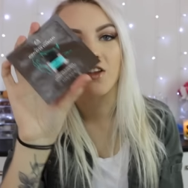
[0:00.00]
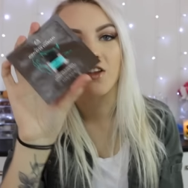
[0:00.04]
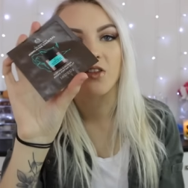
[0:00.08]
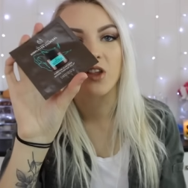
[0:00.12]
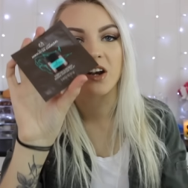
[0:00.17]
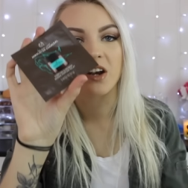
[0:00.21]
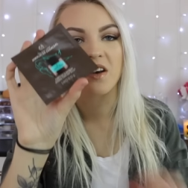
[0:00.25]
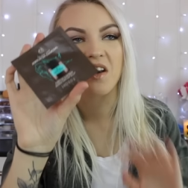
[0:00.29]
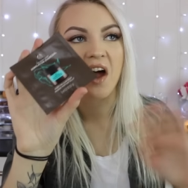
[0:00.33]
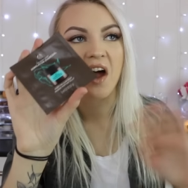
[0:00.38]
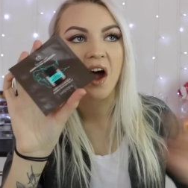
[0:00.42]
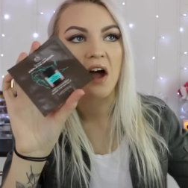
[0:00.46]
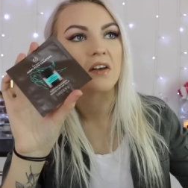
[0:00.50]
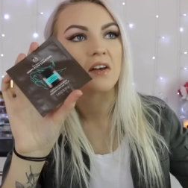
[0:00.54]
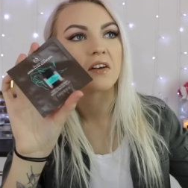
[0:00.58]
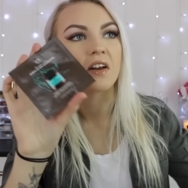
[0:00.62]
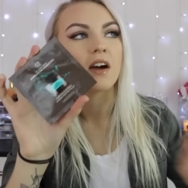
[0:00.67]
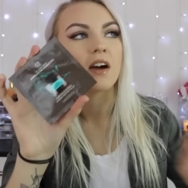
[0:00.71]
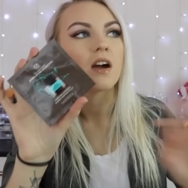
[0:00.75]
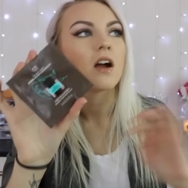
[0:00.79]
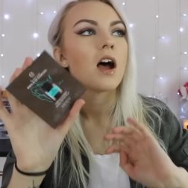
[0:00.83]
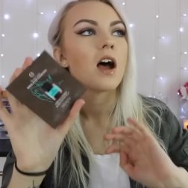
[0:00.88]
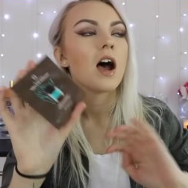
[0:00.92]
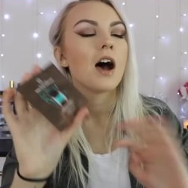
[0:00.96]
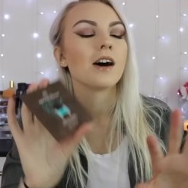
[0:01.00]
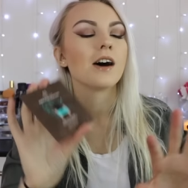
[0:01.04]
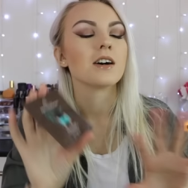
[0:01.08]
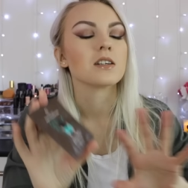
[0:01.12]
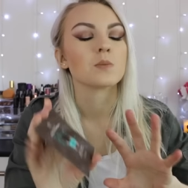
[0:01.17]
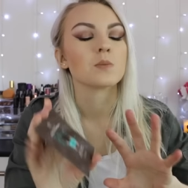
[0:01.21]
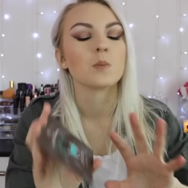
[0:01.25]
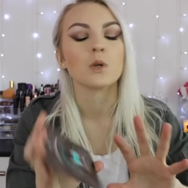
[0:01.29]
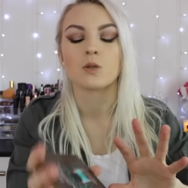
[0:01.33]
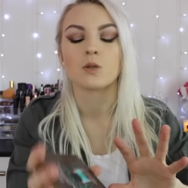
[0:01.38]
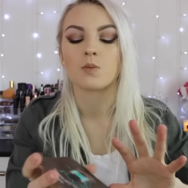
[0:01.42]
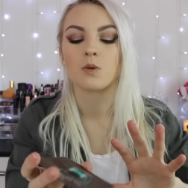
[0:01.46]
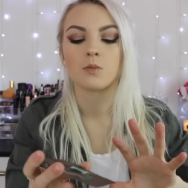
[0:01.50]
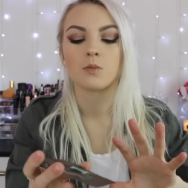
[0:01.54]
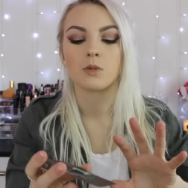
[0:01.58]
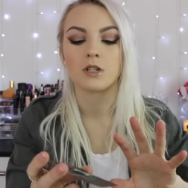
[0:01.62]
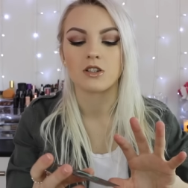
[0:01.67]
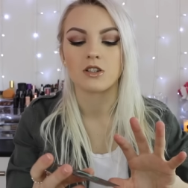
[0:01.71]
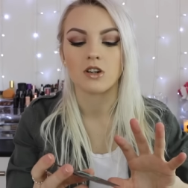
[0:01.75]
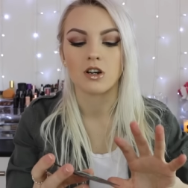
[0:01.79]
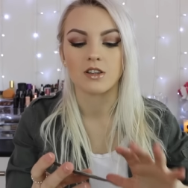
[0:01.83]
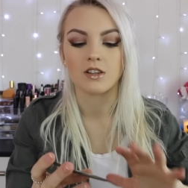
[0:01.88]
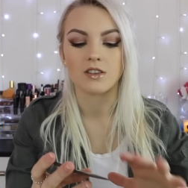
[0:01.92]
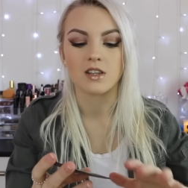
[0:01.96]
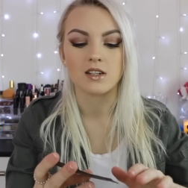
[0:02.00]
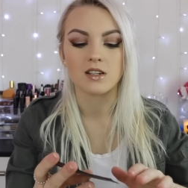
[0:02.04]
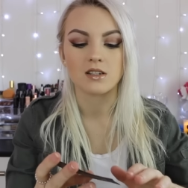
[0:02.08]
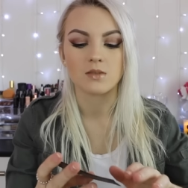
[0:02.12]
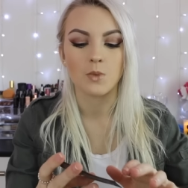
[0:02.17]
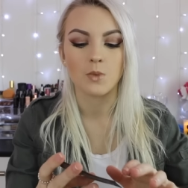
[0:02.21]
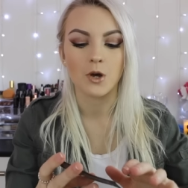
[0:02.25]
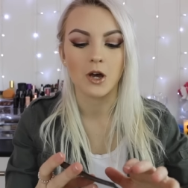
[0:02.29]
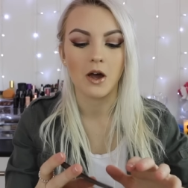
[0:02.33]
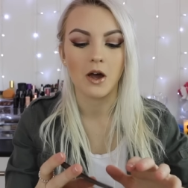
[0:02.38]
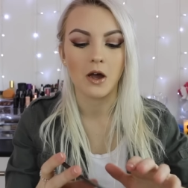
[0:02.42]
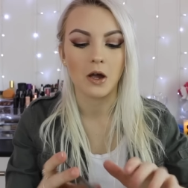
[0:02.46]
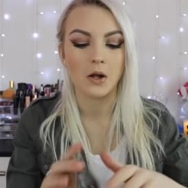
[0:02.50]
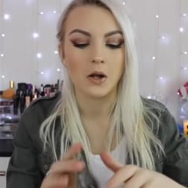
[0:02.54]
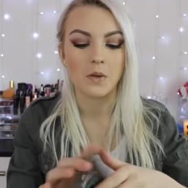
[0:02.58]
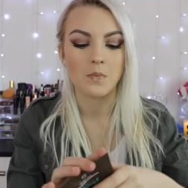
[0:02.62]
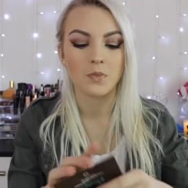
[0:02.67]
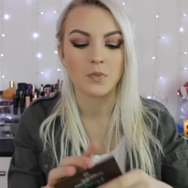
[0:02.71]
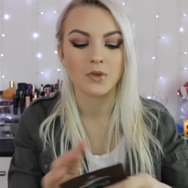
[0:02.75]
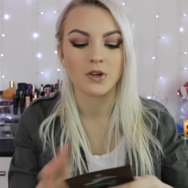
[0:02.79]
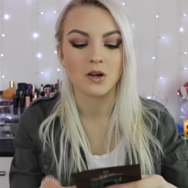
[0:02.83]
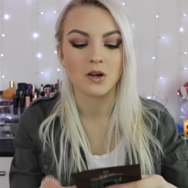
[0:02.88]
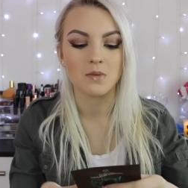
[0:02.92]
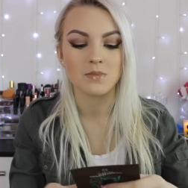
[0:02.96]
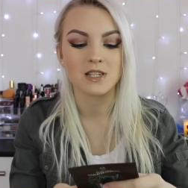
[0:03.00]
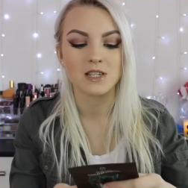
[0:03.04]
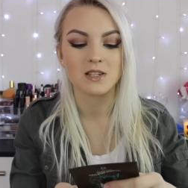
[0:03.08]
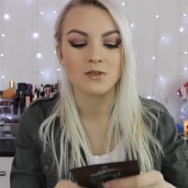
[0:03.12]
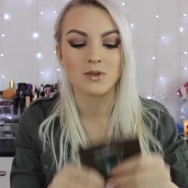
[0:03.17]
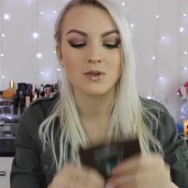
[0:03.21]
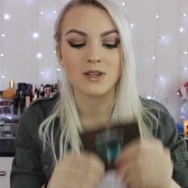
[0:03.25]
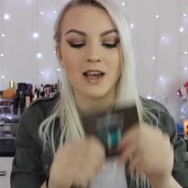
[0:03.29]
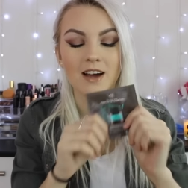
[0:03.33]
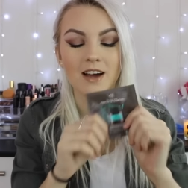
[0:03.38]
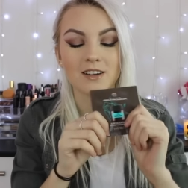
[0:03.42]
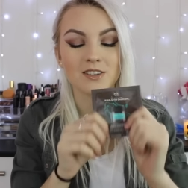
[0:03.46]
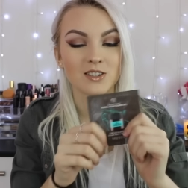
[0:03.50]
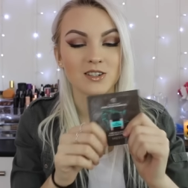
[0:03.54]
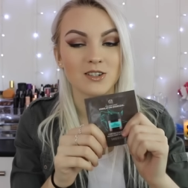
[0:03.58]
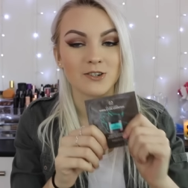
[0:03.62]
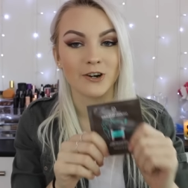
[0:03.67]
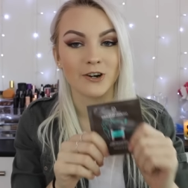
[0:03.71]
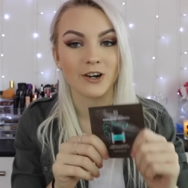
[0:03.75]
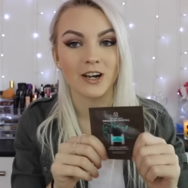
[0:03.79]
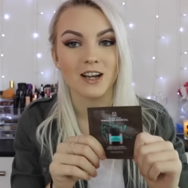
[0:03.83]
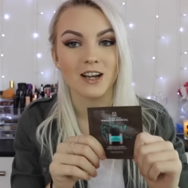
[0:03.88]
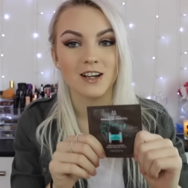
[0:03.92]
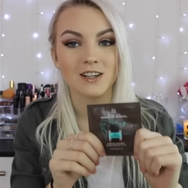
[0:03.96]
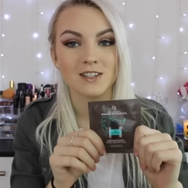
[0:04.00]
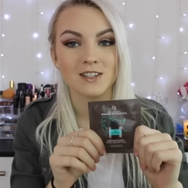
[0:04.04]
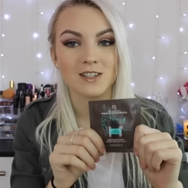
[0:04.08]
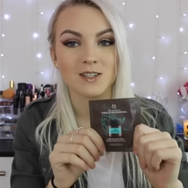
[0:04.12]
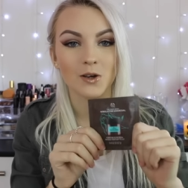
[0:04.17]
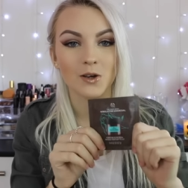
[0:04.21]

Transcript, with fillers: and their nan has most probably tried this, but I'm still yet to try it.